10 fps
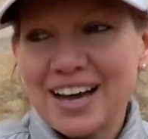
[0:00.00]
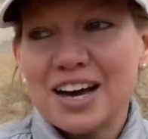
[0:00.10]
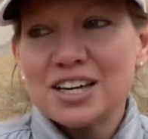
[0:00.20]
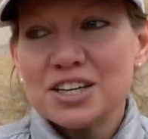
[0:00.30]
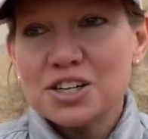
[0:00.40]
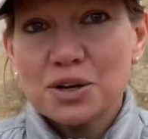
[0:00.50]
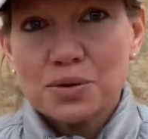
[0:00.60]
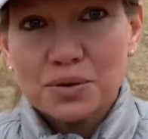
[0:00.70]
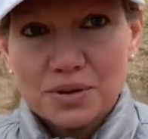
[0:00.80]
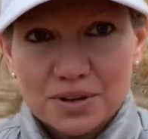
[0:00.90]
you know,
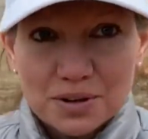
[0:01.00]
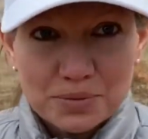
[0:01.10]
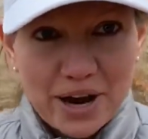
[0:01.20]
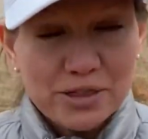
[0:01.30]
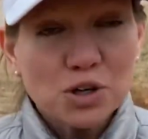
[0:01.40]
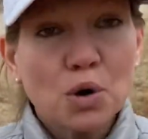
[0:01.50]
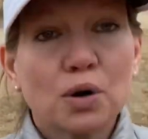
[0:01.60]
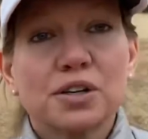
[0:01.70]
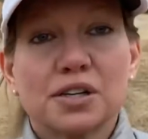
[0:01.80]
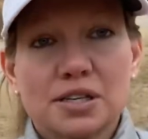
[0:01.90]
around the
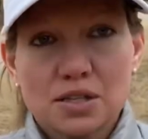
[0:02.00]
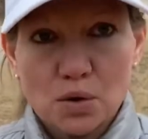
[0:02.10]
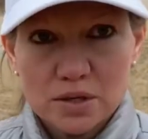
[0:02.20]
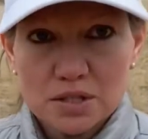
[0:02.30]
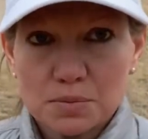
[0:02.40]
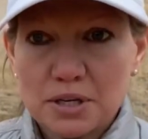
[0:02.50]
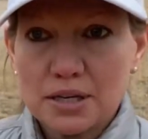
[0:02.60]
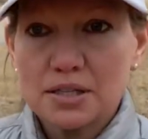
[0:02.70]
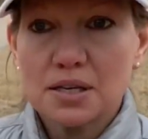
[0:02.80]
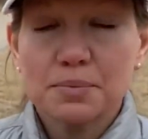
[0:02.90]
corner is going to
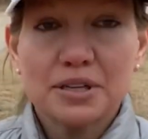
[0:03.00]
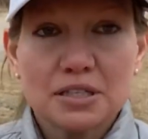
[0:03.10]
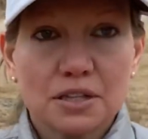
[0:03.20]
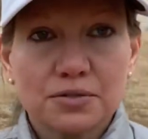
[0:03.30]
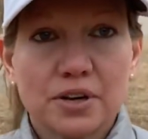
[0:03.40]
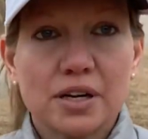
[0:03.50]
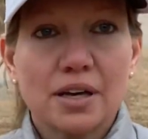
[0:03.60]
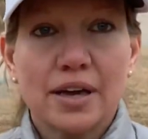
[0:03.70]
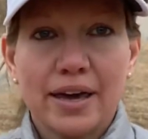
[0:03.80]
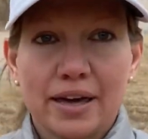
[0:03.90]
be something different
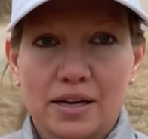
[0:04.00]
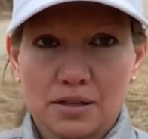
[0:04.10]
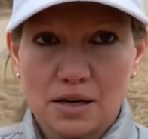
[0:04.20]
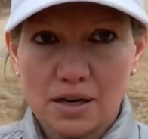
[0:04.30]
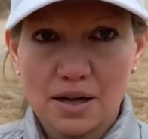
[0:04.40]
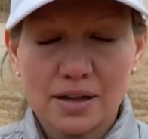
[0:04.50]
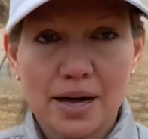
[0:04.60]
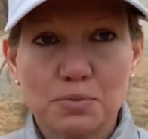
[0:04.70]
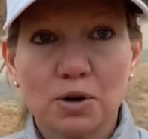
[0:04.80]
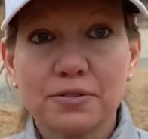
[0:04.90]
and a
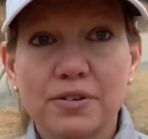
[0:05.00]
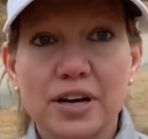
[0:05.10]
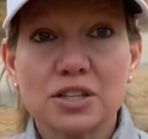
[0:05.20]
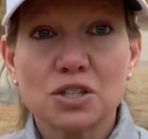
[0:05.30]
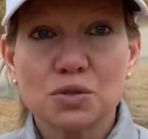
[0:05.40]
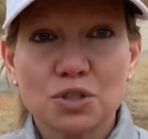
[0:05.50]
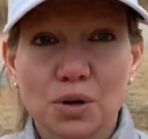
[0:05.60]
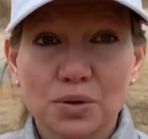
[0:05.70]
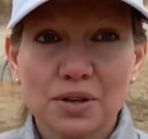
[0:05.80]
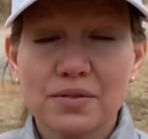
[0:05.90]
lot more fun, so
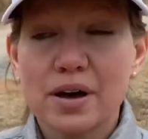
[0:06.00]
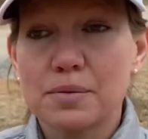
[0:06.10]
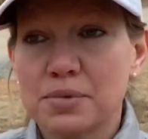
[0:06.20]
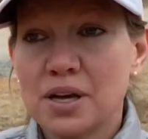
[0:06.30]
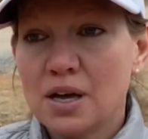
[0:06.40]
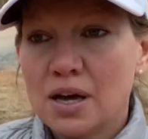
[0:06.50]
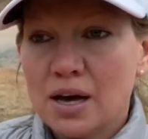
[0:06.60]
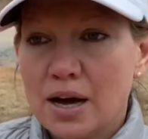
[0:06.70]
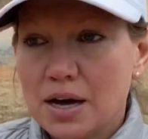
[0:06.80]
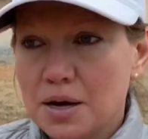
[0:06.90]
don't give up.
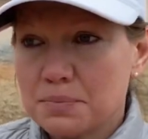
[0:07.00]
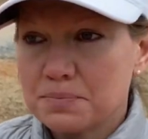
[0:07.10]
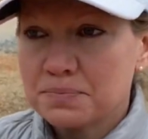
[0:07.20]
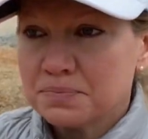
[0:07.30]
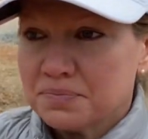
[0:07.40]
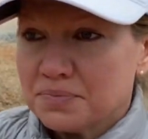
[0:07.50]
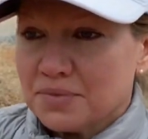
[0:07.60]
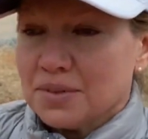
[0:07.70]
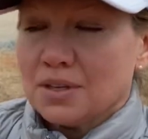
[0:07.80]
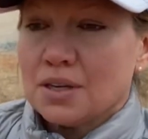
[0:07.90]
Um,
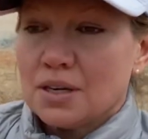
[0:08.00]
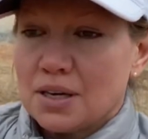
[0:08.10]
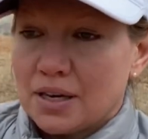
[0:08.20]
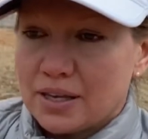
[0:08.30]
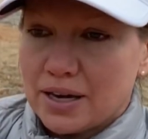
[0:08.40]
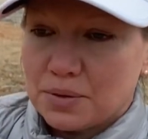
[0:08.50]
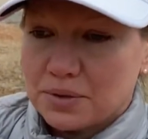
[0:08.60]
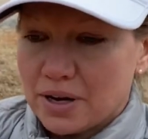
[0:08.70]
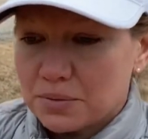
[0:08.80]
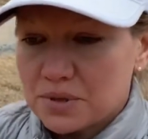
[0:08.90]
that,
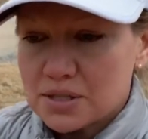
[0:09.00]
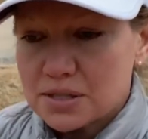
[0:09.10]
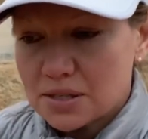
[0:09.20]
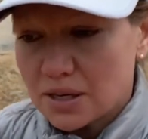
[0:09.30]
that was,